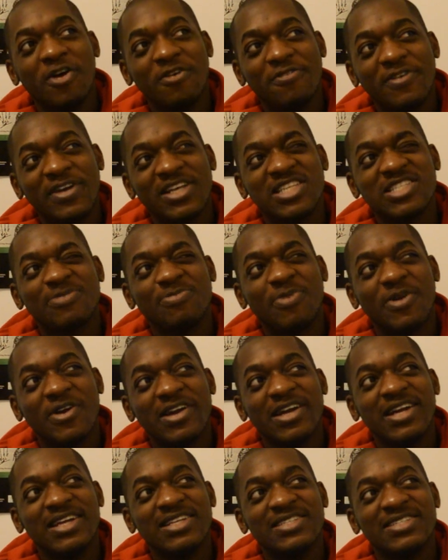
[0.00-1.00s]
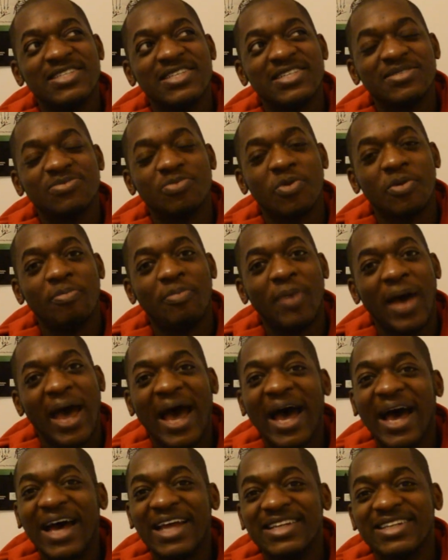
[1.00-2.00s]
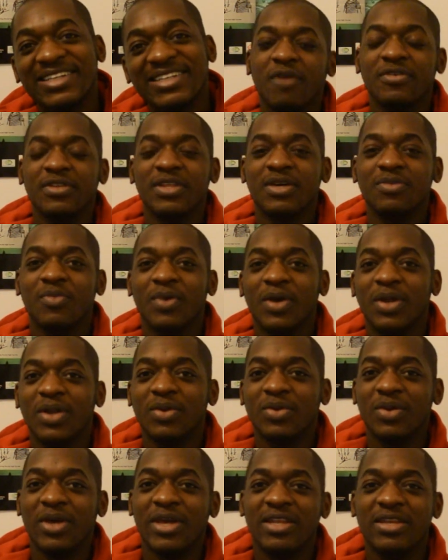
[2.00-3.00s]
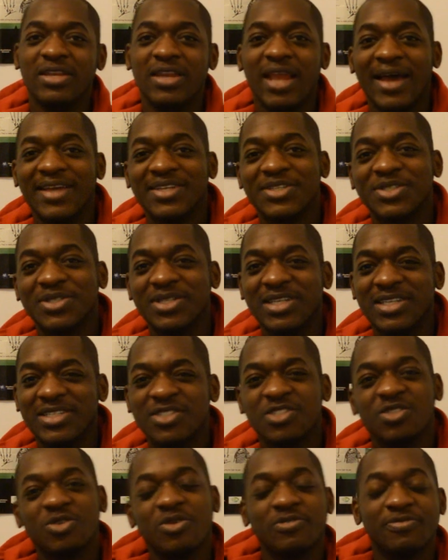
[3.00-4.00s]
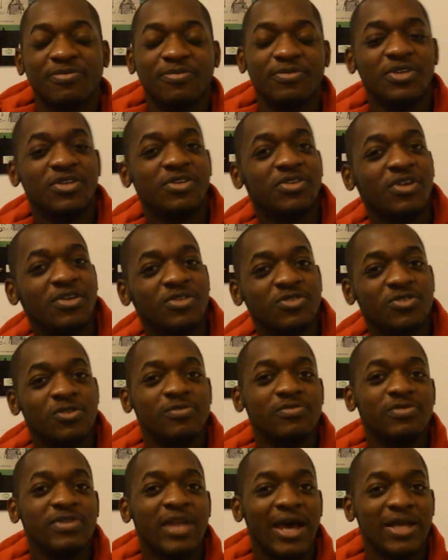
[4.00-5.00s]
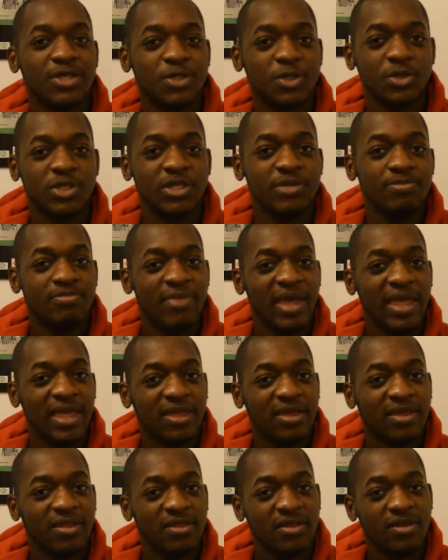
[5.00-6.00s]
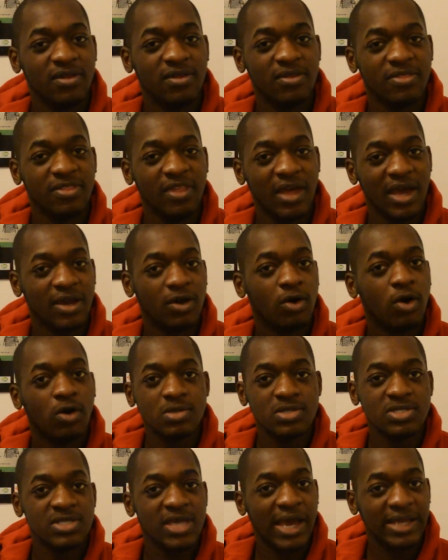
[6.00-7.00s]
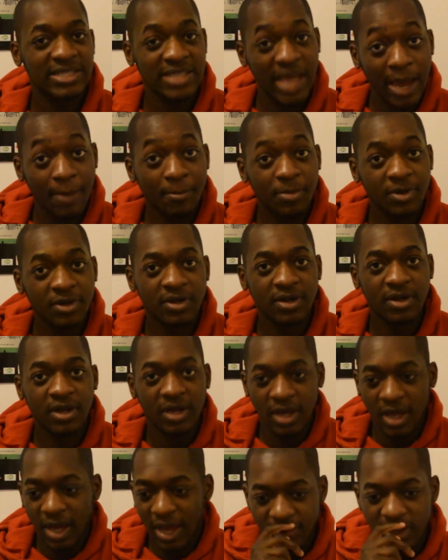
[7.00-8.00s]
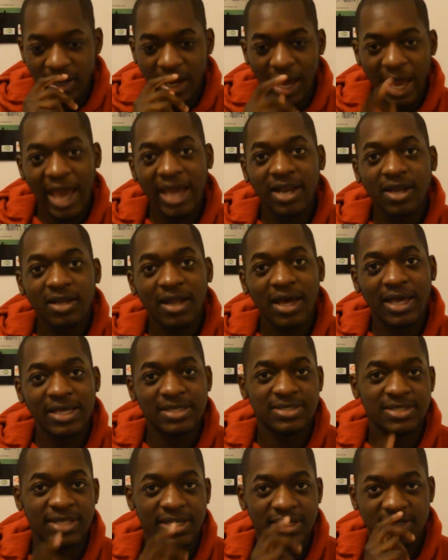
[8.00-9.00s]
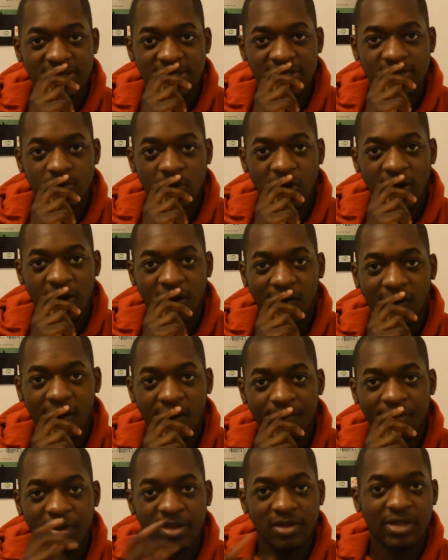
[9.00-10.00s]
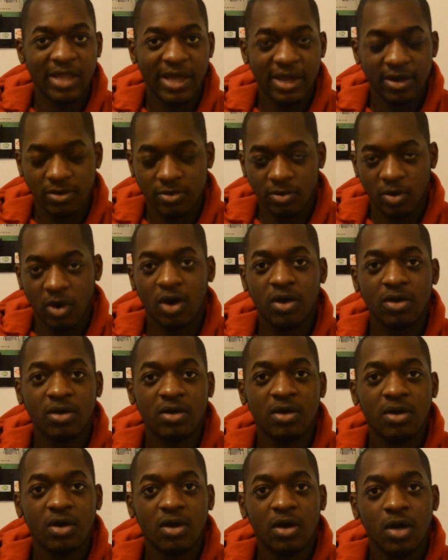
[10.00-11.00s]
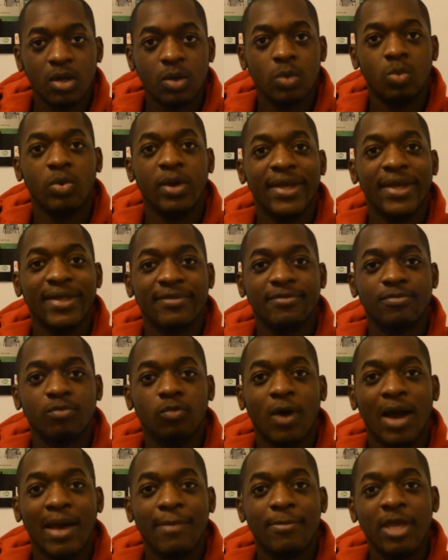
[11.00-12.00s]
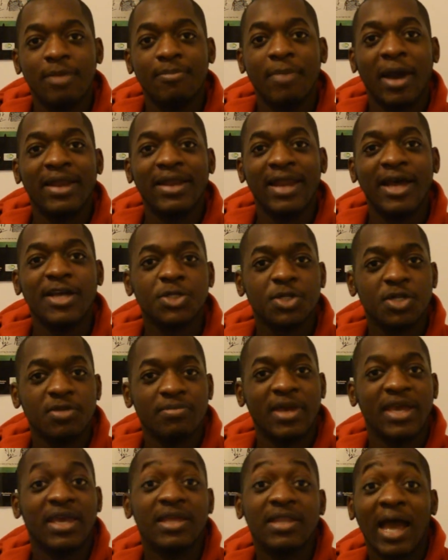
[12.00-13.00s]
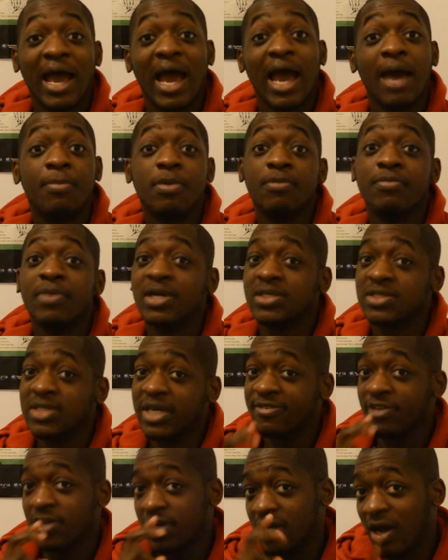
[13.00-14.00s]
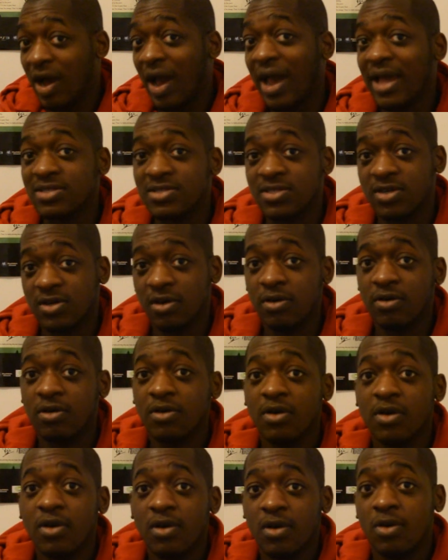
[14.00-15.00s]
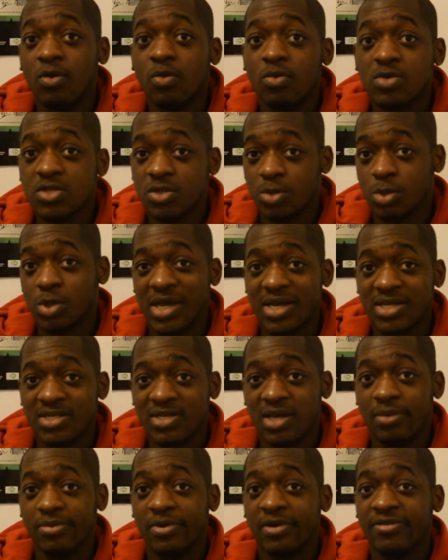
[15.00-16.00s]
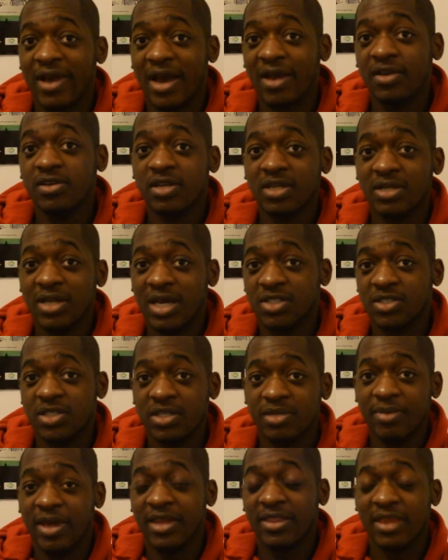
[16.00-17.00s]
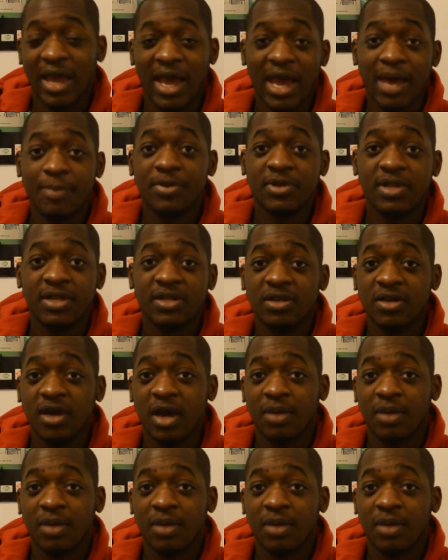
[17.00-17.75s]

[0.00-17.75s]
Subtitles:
Both experiences were bad. Rather than when it naturally sort of naturally make that contact happen. I'm gonna analyze this as well a bit later on with what I mean by naturally making that happen, because I think Kaito was a great example of how you can actually make that happen.